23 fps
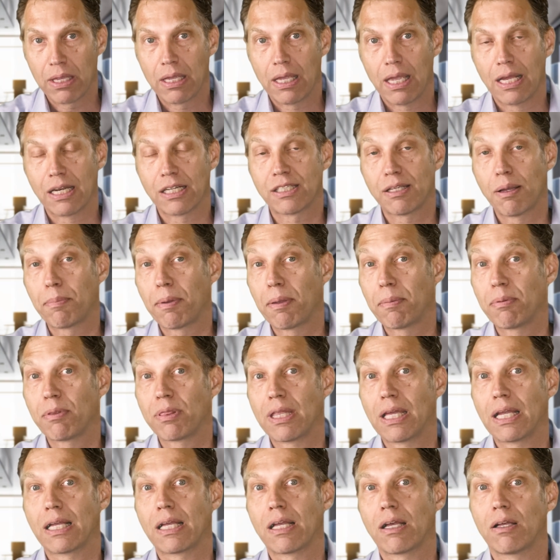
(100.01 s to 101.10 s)
And some people
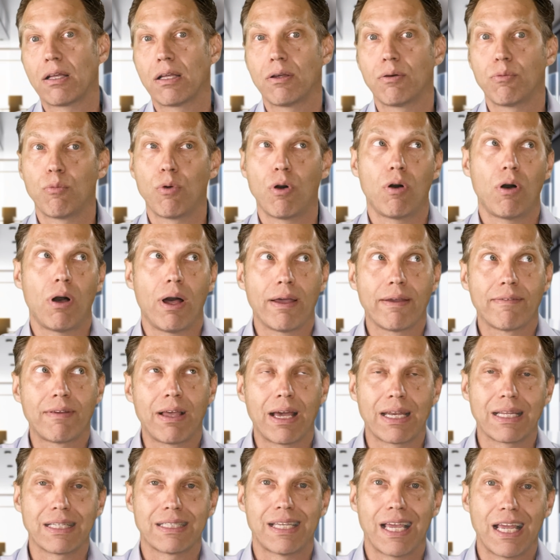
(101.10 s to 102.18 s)
think, well, I've
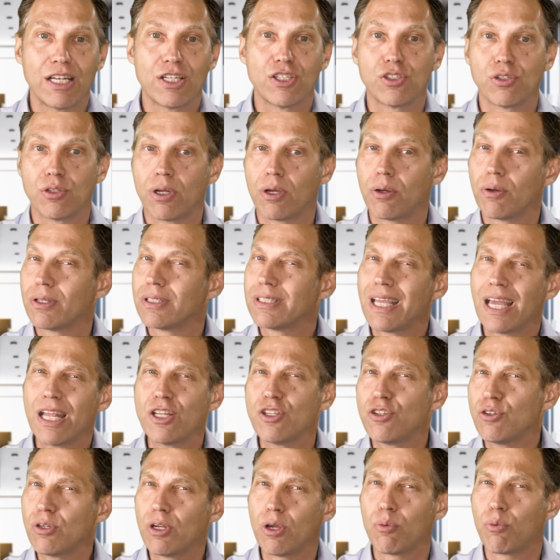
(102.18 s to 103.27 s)
got a TENS unit. A TENS
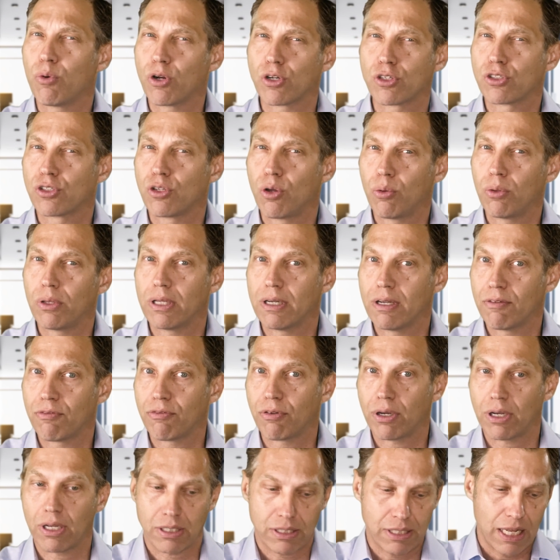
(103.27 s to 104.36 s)
unit works totally
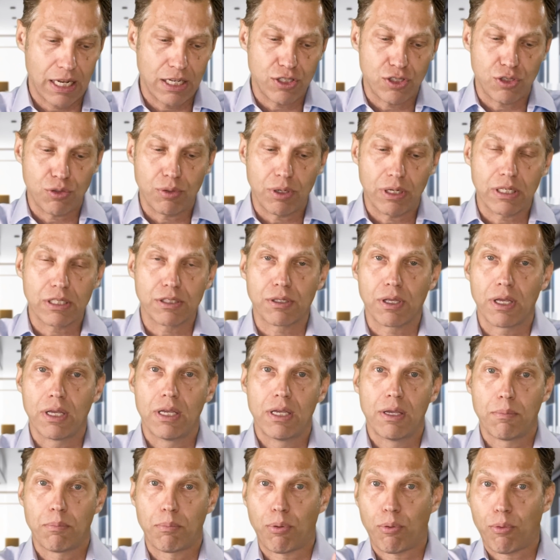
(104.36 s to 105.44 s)
different. A TENS unit is
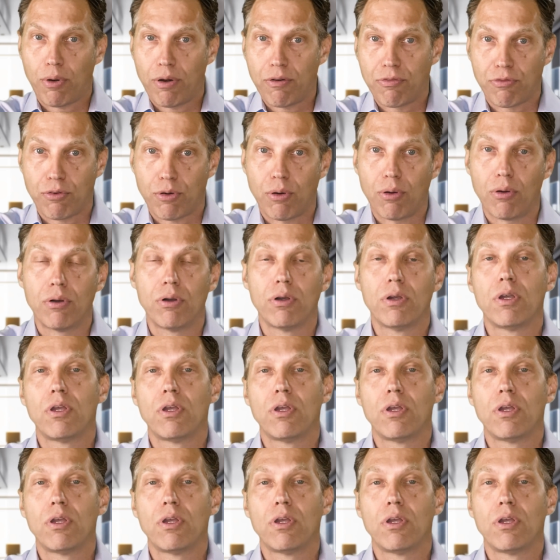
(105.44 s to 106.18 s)
peripheral,